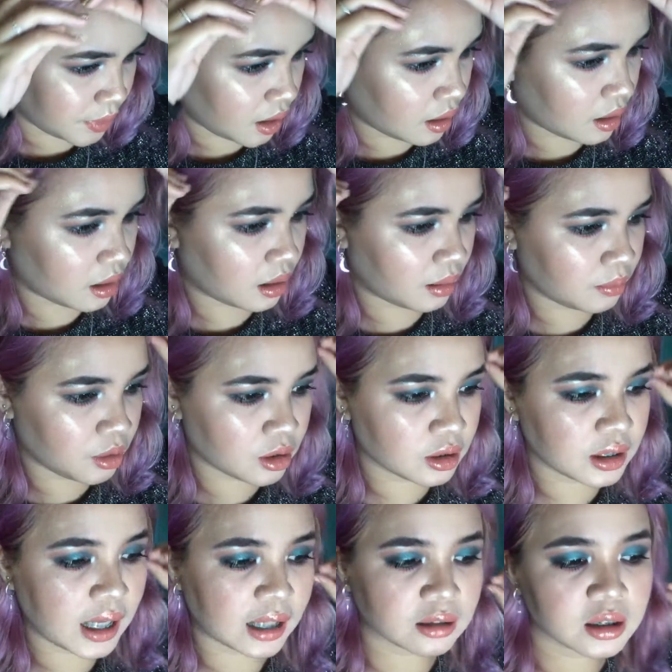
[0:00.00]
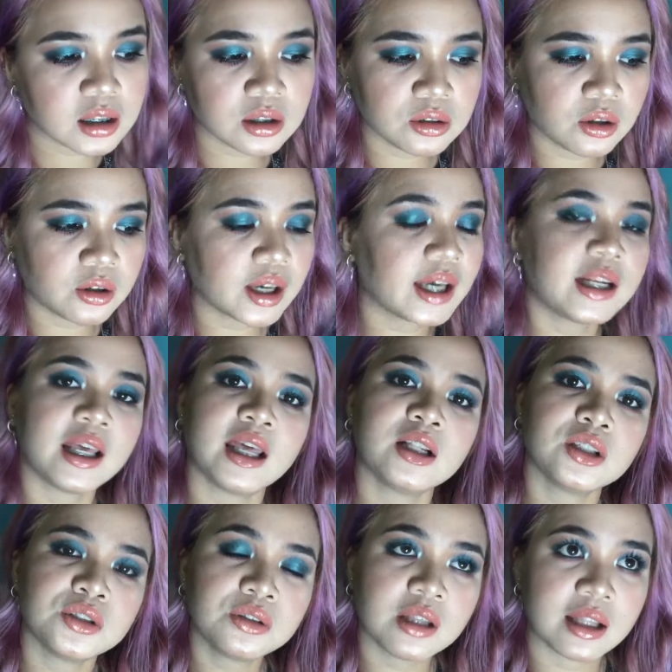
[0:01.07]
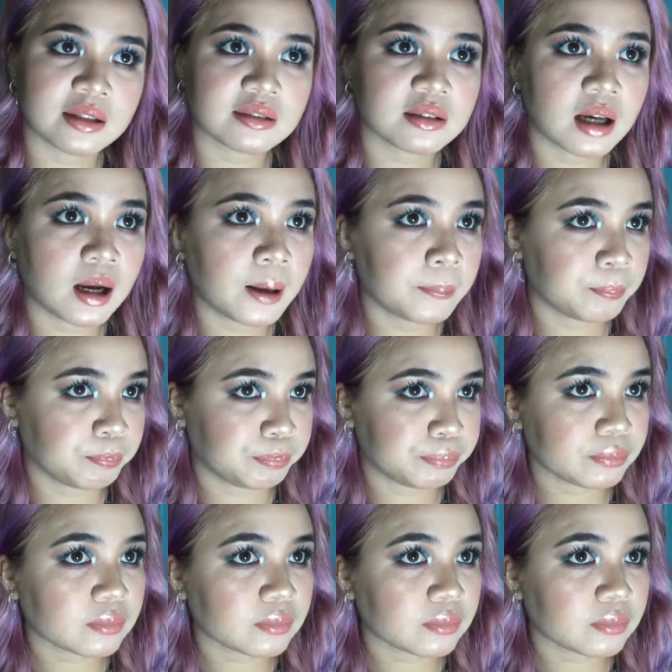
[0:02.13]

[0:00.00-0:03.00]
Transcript: um, you could actually go ahead and do this um,